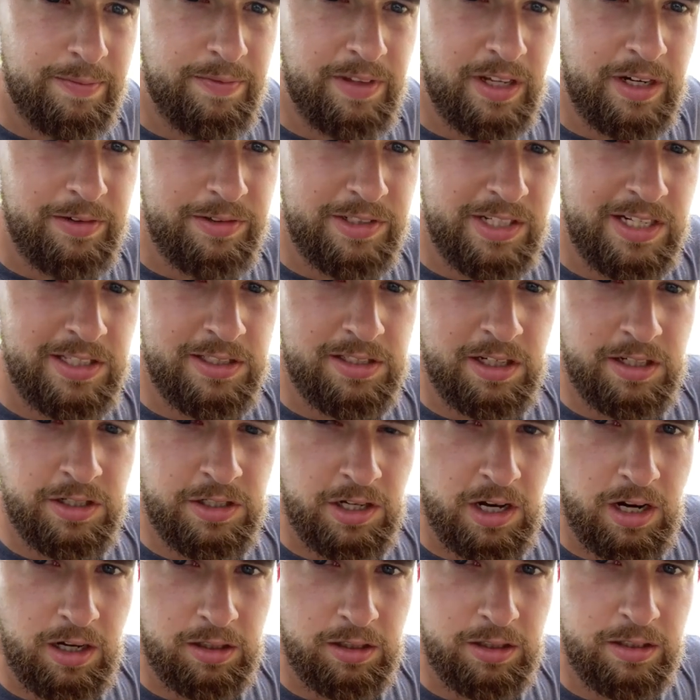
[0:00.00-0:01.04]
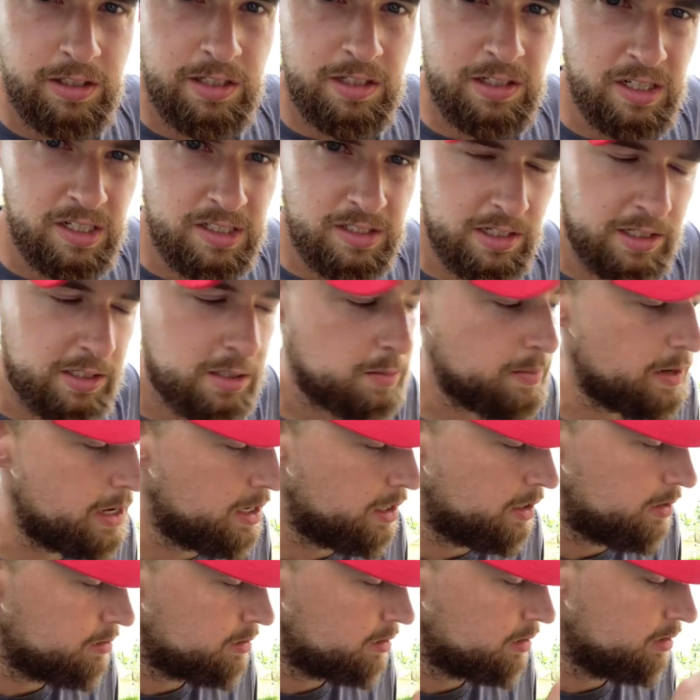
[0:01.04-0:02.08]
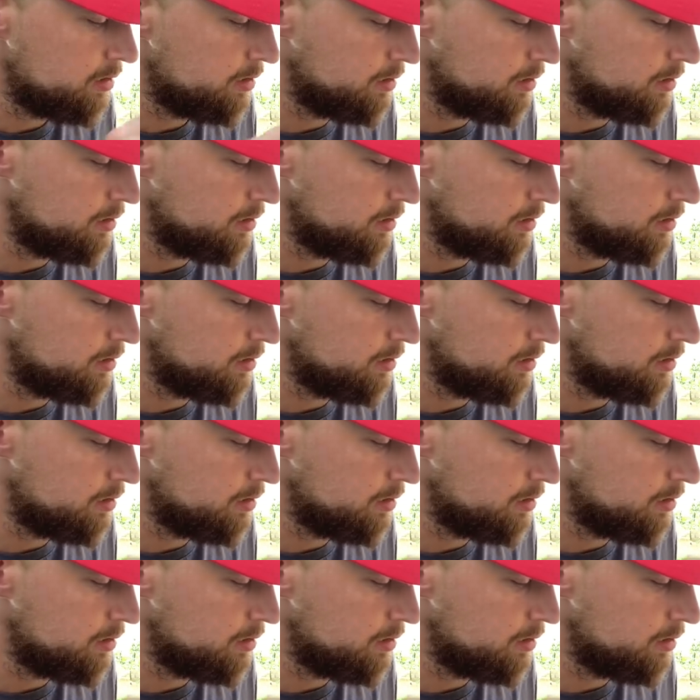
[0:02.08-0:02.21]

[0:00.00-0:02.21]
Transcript: They don't taste like chocolate, they taste like tomatoes.